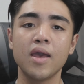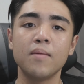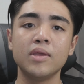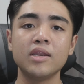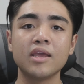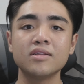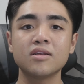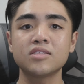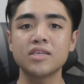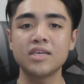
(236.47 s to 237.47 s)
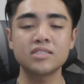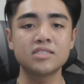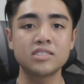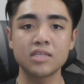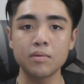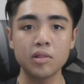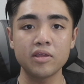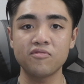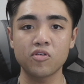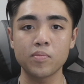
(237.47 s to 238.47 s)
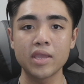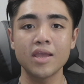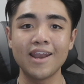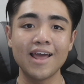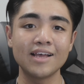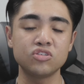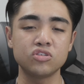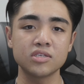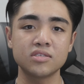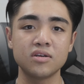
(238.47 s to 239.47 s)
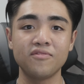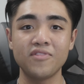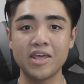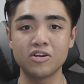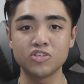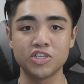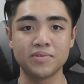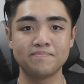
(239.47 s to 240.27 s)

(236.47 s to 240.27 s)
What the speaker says: meaning it doesn't get sibilant for me and it has just enough energy.